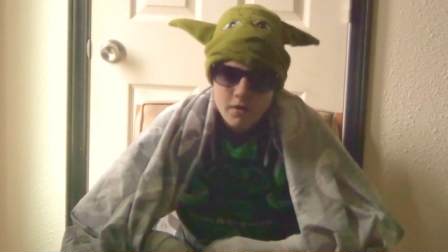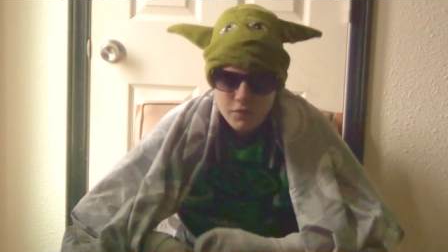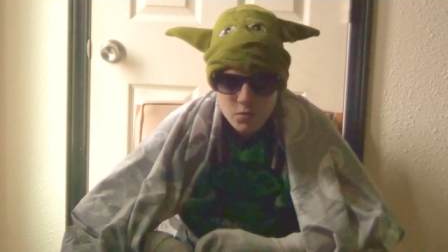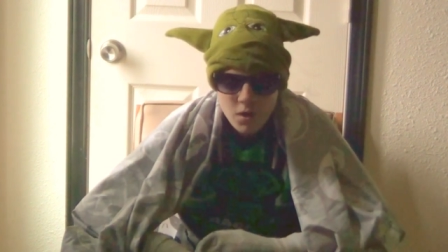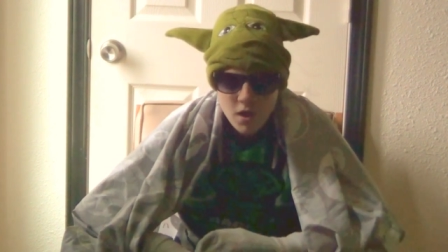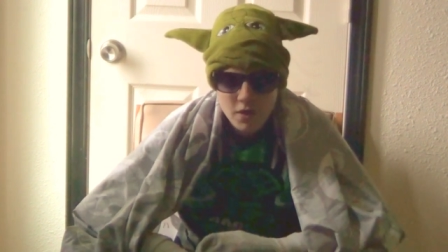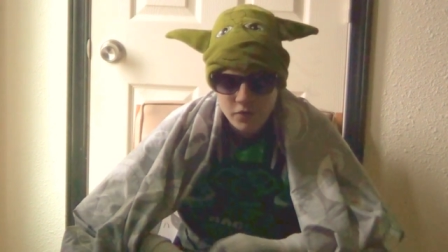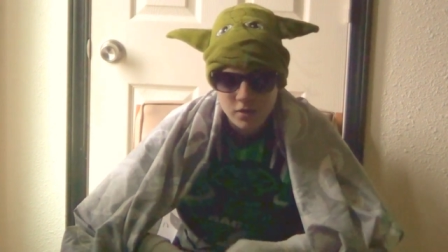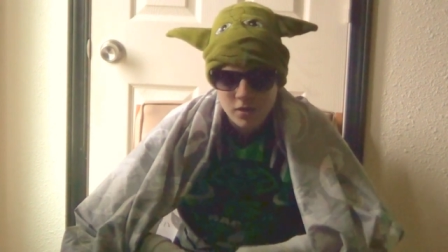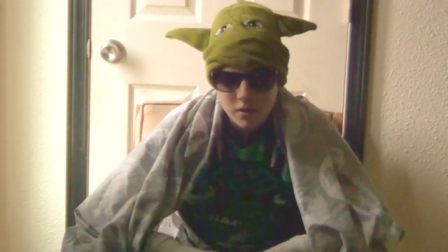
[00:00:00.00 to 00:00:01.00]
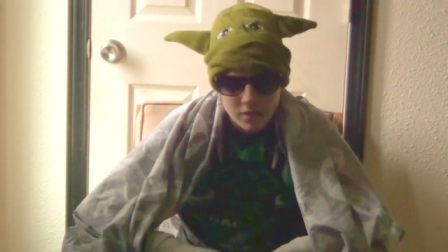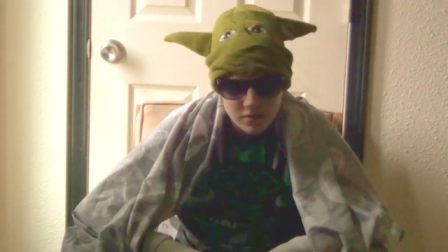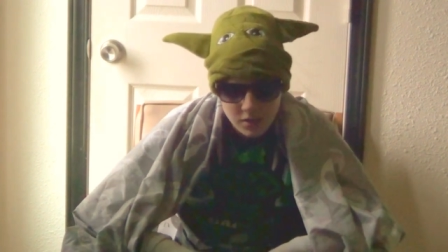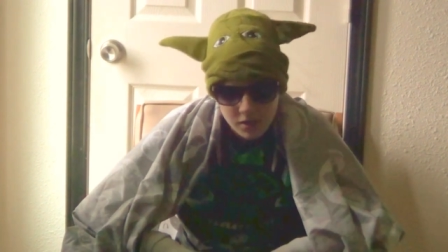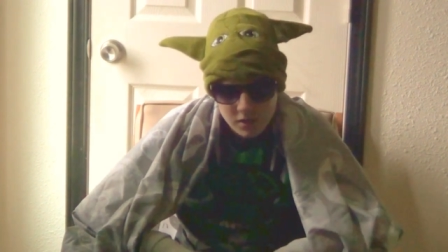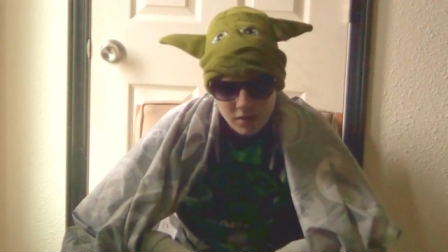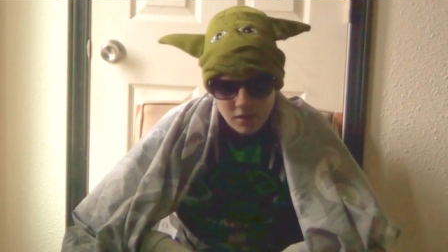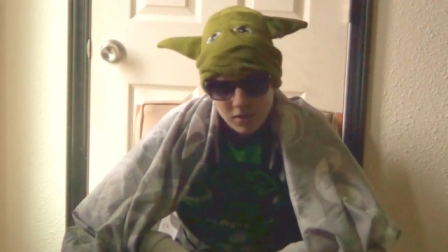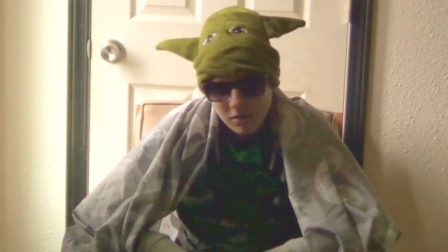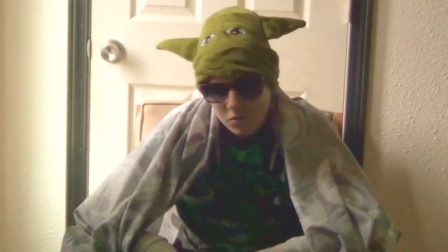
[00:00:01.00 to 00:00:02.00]
If you ever think
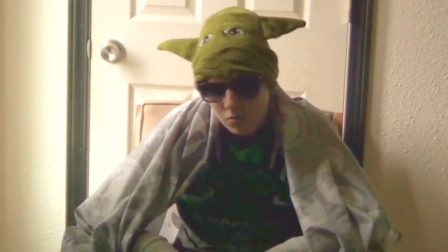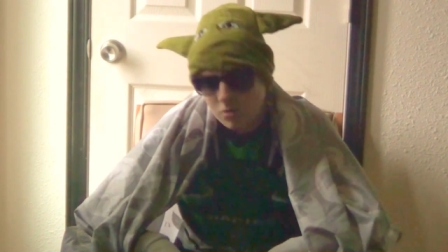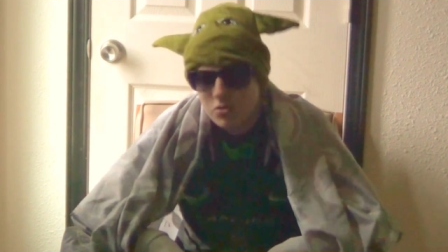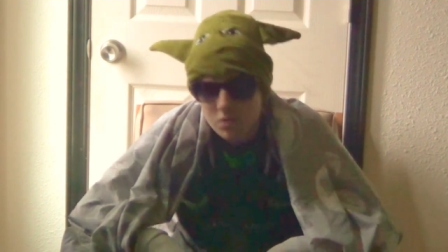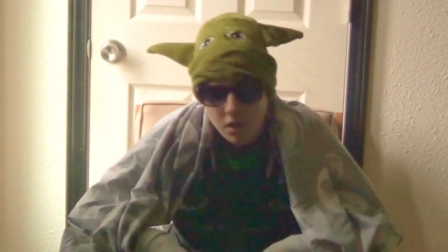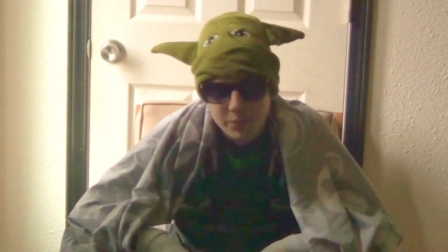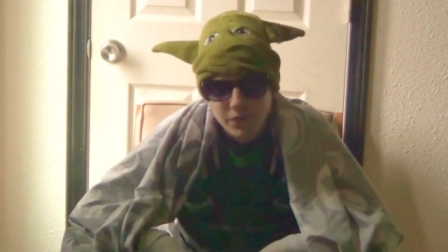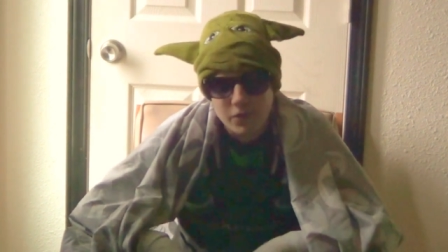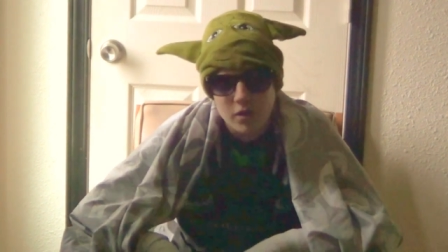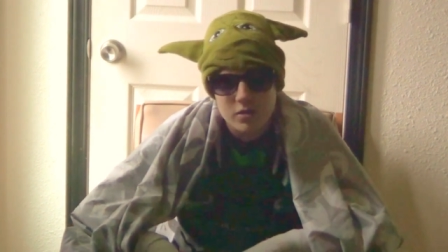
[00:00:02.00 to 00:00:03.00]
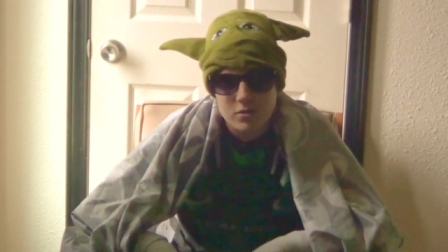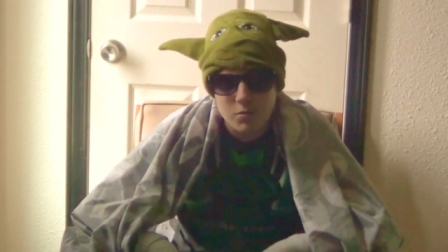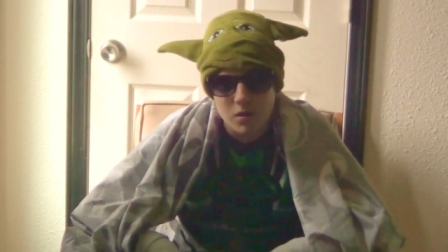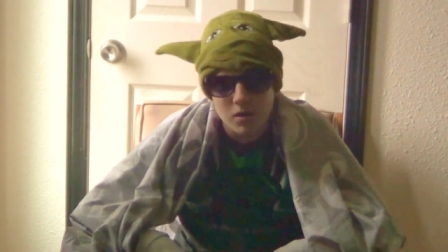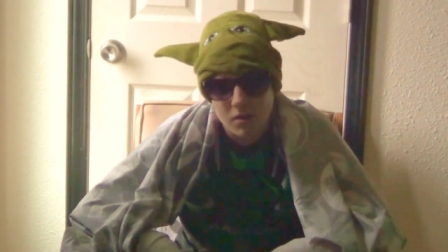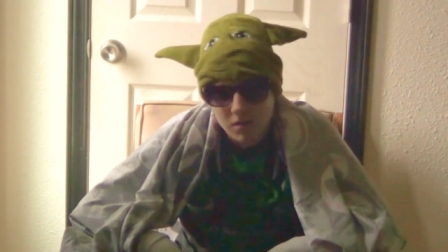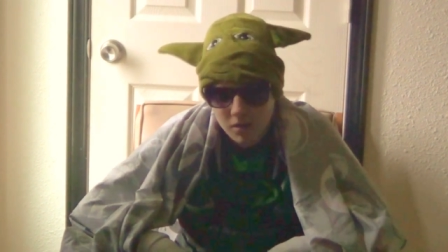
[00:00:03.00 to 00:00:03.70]
that you can stop the Flying Squirrel.